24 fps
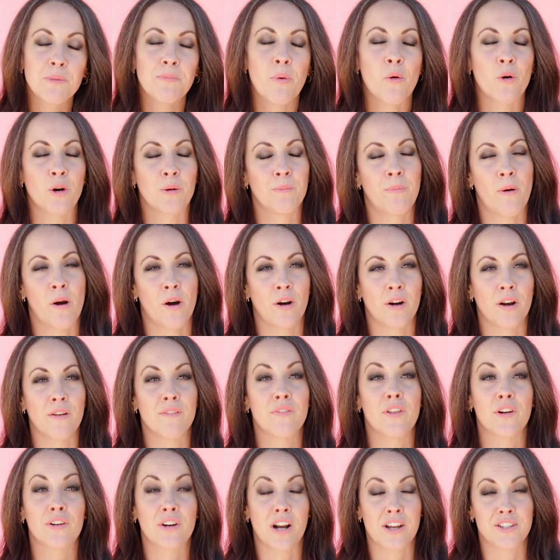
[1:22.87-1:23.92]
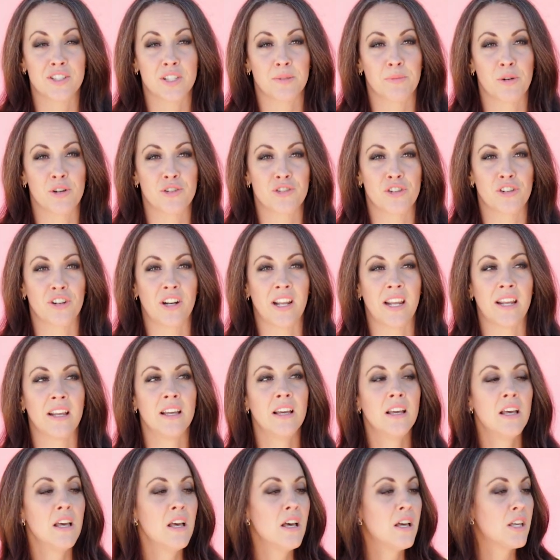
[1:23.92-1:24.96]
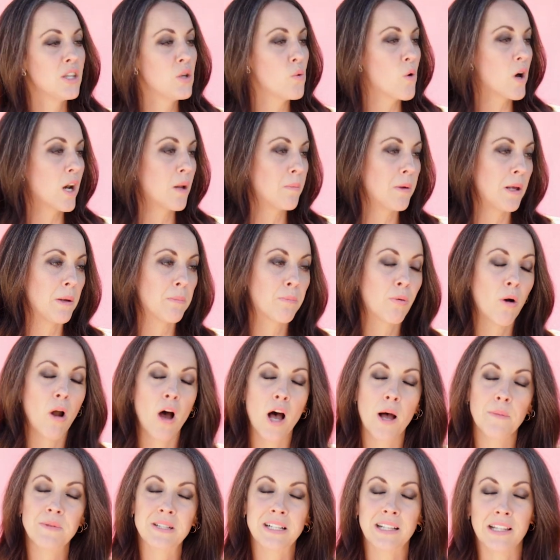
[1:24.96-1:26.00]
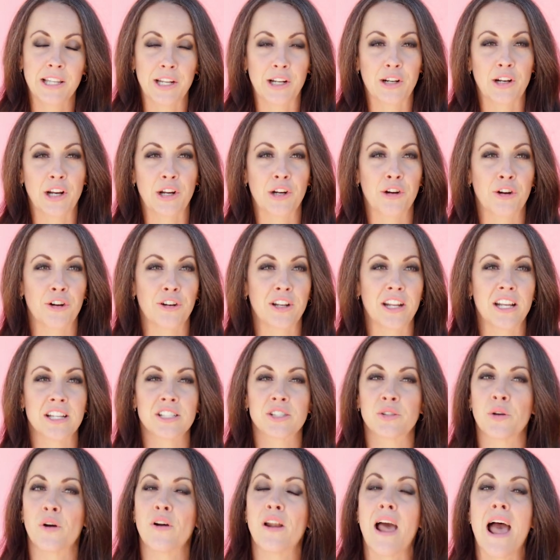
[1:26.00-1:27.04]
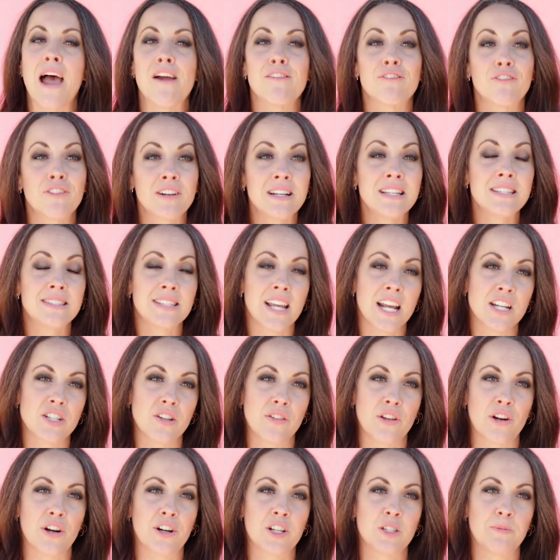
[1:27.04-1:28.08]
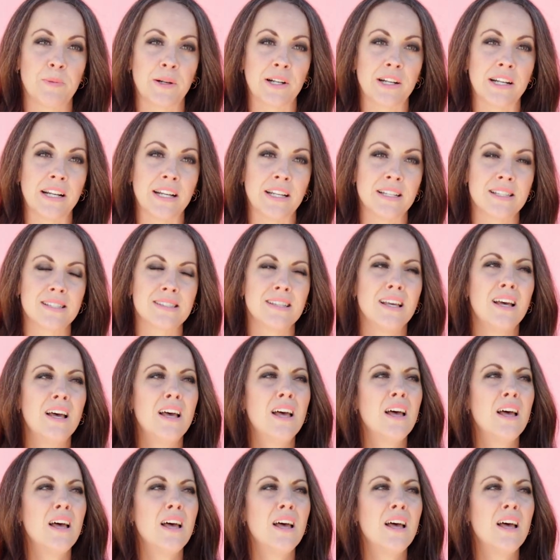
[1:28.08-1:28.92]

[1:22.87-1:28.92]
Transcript: an important part of their customer journey. You want to be prompt, clear, and courteous throughout every stage of their experience.